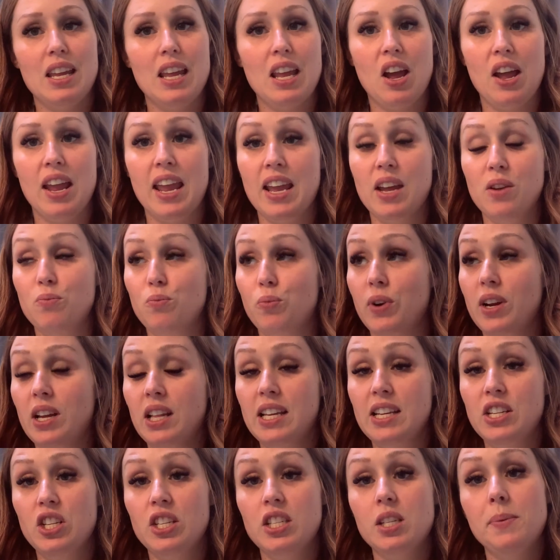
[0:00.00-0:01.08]
it really
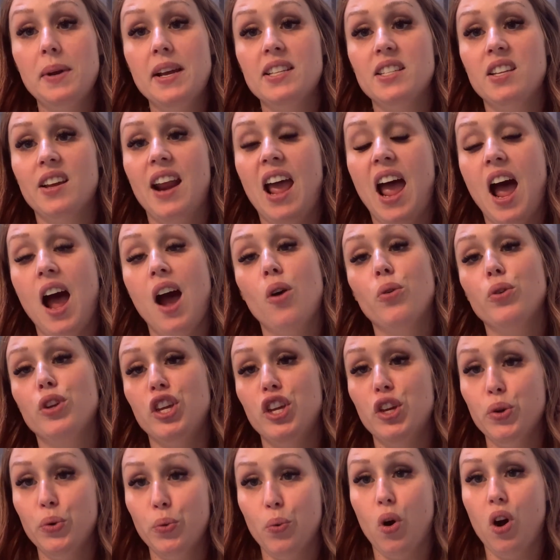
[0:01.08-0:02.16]
just depends on how
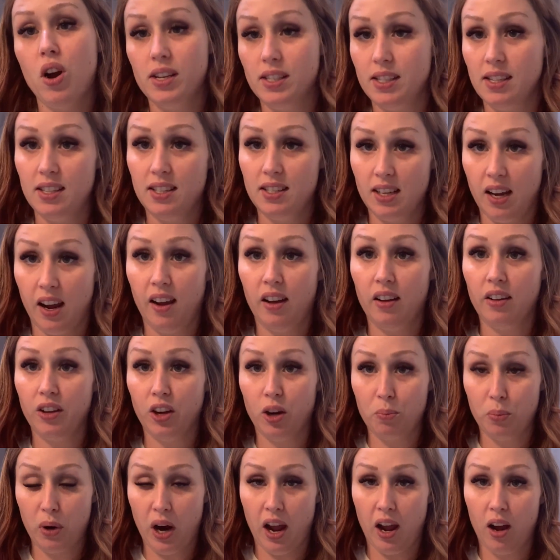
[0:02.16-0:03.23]
you want to style your
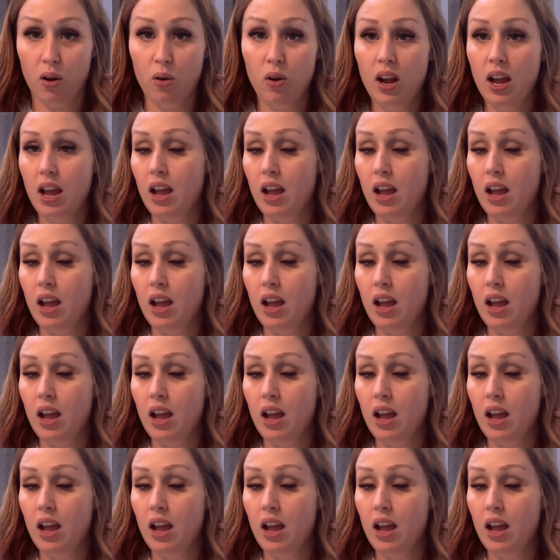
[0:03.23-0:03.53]
brow.